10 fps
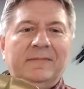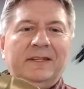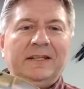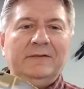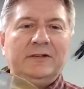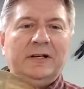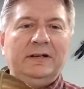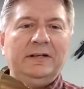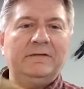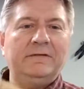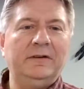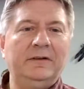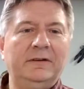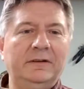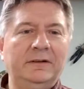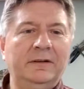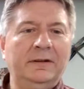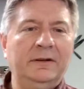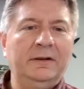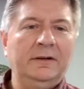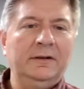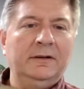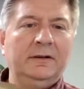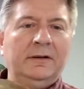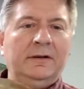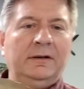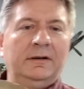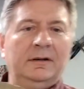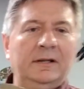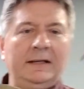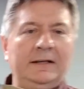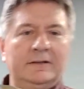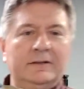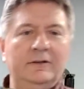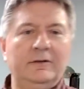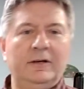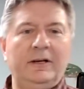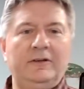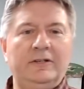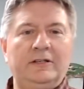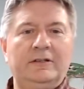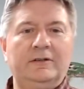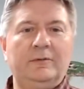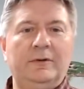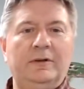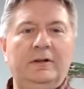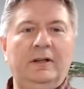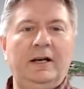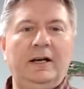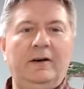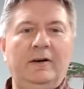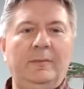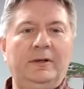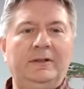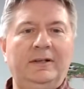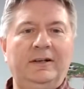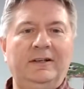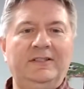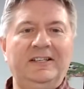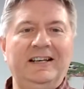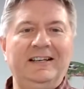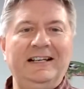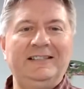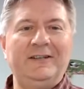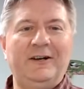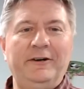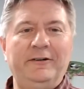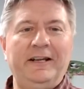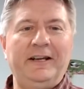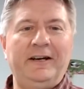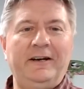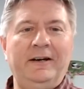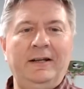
gives it a different, and the light doesn't do it any justice with the glare, but I see that nice heart there.